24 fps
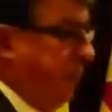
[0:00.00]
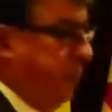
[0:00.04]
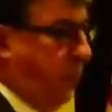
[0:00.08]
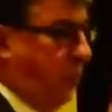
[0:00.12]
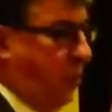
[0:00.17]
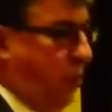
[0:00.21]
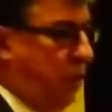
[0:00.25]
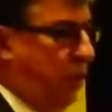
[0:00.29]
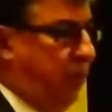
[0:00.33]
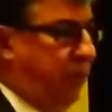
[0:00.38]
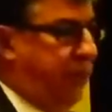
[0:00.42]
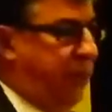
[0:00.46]

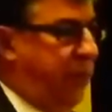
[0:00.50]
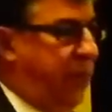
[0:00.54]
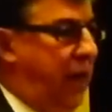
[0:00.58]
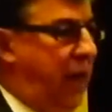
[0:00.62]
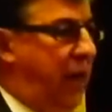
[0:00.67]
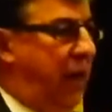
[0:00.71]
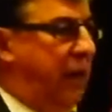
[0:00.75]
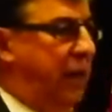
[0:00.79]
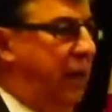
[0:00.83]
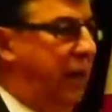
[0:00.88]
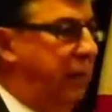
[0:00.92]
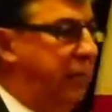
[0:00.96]
board over
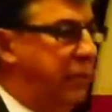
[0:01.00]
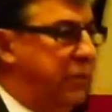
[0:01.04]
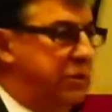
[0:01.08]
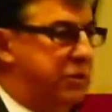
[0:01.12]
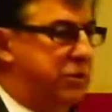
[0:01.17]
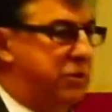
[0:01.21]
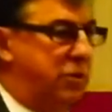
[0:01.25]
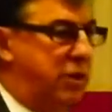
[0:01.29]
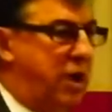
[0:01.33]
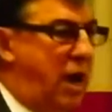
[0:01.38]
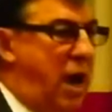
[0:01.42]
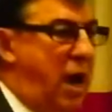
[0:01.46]
there, and I'm going to
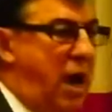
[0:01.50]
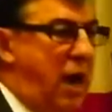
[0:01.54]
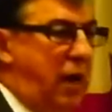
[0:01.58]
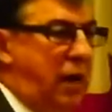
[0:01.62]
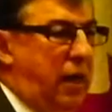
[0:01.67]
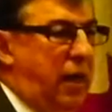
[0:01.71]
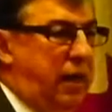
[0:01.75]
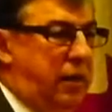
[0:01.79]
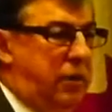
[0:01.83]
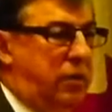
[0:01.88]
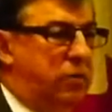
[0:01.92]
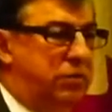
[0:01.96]
sort of
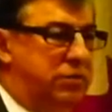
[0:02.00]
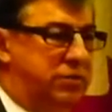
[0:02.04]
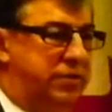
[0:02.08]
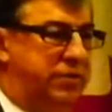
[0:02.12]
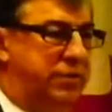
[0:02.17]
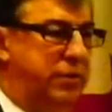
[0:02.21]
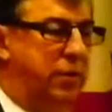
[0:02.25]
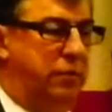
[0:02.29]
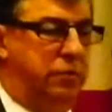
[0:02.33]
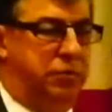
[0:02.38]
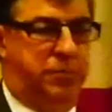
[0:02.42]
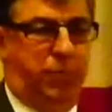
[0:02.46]
highlight those
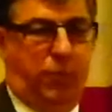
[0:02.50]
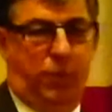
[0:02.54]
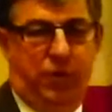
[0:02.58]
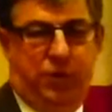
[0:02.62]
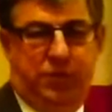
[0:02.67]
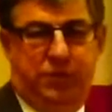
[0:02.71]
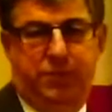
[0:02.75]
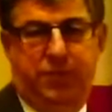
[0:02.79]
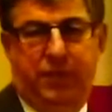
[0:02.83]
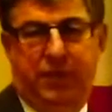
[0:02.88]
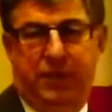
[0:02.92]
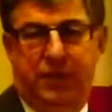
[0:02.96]

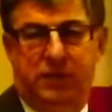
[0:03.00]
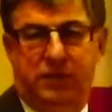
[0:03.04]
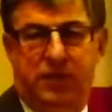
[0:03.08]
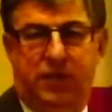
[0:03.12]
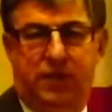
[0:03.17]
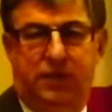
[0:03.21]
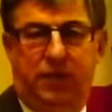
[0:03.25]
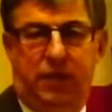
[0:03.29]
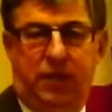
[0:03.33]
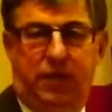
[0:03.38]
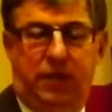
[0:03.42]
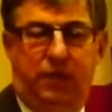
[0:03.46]
points because I
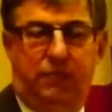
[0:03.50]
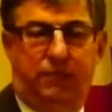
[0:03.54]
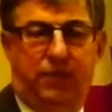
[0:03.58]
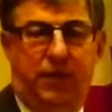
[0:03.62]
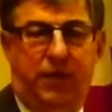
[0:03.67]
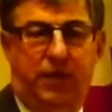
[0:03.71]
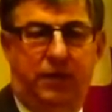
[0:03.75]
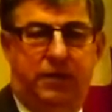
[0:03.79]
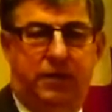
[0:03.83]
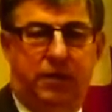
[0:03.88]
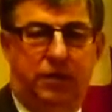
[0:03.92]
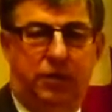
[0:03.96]
think if
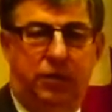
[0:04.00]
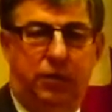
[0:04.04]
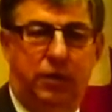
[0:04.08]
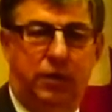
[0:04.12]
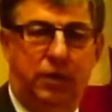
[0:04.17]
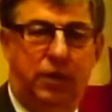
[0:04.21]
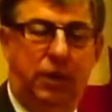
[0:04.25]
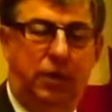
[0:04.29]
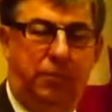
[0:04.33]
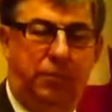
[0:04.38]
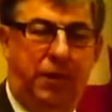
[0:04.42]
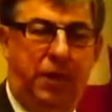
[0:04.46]
I tell you a
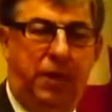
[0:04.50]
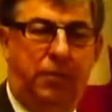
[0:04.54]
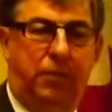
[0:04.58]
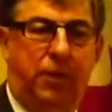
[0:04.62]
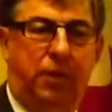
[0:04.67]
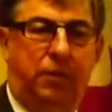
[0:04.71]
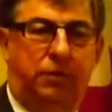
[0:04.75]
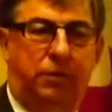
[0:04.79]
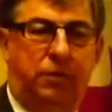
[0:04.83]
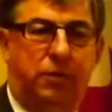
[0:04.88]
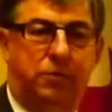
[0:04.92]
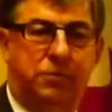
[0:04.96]
little bit
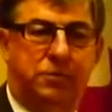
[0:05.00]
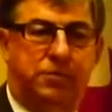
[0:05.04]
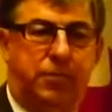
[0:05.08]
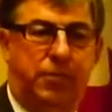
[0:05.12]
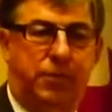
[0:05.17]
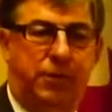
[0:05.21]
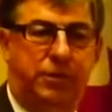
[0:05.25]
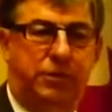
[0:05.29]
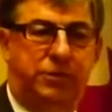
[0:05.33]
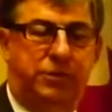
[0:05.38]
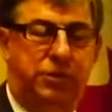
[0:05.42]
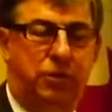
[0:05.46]
about those
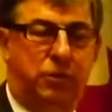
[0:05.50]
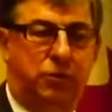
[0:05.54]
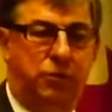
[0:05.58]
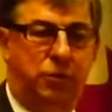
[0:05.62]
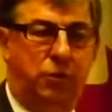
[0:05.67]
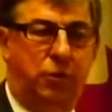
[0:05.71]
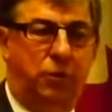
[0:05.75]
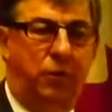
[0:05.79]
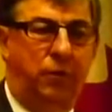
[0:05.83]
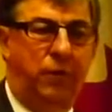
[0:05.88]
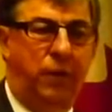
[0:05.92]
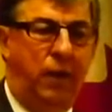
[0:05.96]
points, you'll
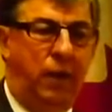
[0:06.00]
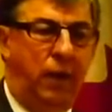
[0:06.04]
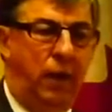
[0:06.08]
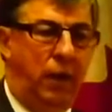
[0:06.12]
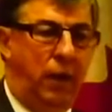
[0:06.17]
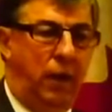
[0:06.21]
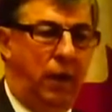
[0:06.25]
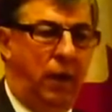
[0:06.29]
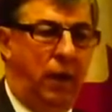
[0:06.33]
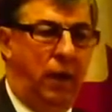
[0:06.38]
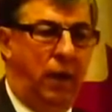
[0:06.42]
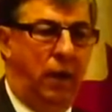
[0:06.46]
know
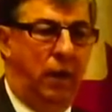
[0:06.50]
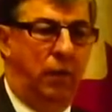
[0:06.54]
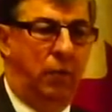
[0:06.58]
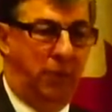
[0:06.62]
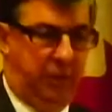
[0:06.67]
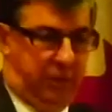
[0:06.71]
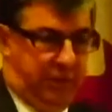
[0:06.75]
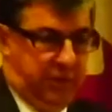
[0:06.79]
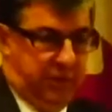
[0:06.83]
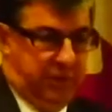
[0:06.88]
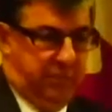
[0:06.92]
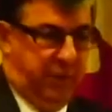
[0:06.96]

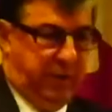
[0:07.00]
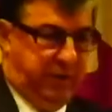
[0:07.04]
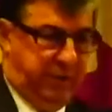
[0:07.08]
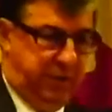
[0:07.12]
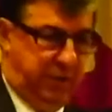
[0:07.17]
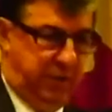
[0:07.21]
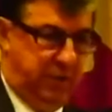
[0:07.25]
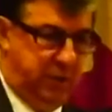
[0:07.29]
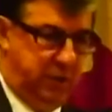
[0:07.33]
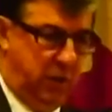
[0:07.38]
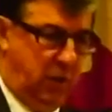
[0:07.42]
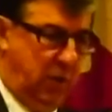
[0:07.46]
what this
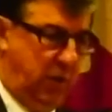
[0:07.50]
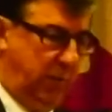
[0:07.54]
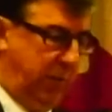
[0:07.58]
budget is all